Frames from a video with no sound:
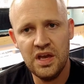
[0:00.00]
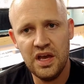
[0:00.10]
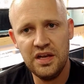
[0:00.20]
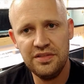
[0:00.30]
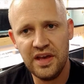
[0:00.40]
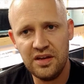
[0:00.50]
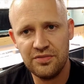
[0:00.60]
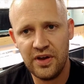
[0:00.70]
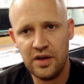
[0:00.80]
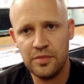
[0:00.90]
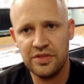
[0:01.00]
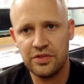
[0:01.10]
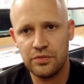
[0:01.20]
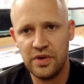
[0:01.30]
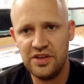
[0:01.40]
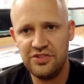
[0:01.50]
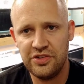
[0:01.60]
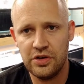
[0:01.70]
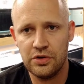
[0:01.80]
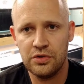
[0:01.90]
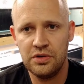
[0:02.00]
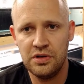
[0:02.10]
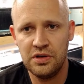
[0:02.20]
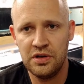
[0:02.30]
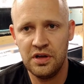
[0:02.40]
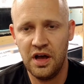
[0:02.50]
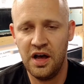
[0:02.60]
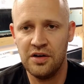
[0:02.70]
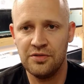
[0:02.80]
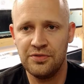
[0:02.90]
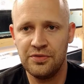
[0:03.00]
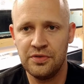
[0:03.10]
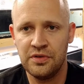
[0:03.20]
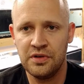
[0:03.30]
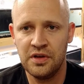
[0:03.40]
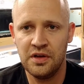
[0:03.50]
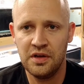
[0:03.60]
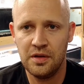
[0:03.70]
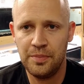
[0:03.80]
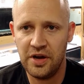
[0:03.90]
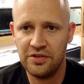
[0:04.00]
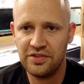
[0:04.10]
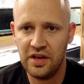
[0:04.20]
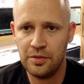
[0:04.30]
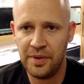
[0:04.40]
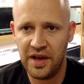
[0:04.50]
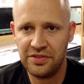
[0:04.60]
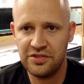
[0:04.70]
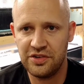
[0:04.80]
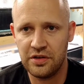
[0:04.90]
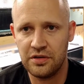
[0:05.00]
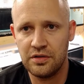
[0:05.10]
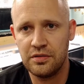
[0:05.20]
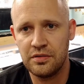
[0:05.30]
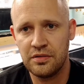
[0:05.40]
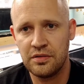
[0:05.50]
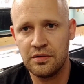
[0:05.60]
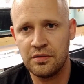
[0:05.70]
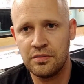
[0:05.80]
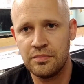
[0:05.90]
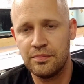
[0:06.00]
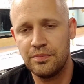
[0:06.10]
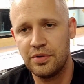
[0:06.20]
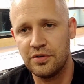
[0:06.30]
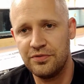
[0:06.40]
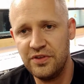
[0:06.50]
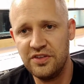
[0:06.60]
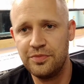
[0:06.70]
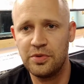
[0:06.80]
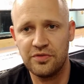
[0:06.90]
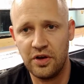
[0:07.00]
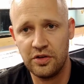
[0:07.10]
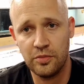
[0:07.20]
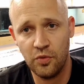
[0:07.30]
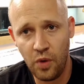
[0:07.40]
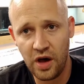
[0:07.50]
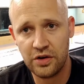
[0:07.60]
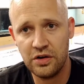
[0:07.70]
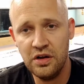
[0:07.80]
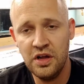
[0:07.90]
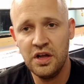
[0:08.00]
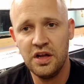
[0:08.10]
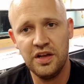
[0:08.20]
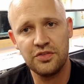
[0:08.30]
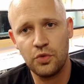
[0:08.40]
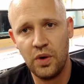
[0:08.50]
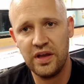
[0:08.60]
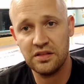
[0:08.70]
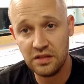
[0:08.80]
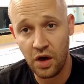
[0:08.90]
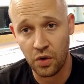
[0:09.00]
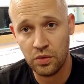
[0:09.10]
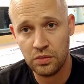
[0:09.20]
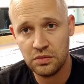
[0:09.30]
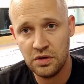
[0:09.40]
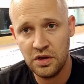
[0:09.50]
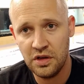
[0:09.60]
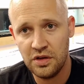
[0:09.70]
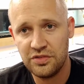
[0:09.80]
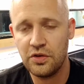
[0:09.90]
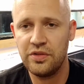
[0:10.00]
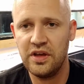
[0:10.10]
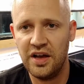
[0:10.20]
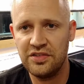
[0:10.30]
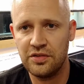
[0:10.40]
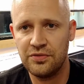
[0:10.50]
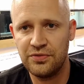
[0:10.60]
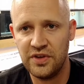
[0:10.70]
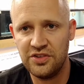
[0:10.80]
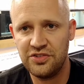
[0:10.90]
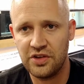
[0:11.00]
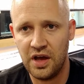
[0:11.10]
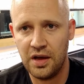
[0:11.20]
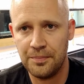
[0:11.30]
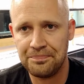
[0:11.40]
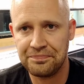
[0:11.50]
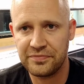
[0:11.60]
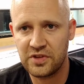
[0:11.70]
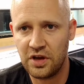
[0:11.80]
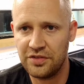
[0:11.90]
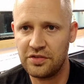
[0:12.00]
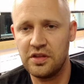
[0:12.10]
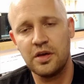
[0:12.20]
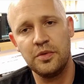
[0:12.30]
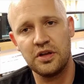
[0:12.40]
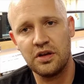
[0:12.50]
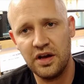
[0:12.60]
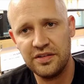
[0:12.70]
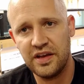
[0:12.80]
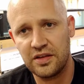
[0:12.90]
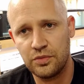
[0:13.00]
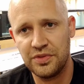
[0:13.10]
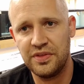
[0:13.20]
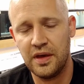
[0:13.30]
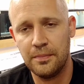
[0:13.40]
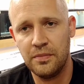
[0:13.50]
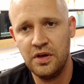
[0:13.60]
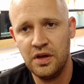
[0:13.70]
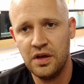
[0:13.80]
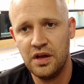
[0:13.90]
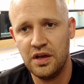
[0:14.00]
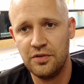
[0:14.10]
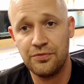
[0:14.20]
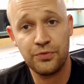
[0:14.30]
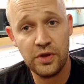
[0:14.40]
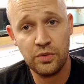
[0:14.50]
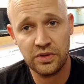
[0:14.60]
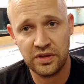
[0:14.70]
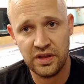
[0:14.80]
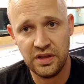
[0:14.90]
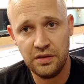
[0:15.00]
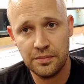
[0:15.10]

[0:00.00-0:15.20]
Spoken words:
And in that environment, the ratio of parasite or pathogen per fish per volume of water is quite low. So the odds of fish constantly coming in contact with them frequently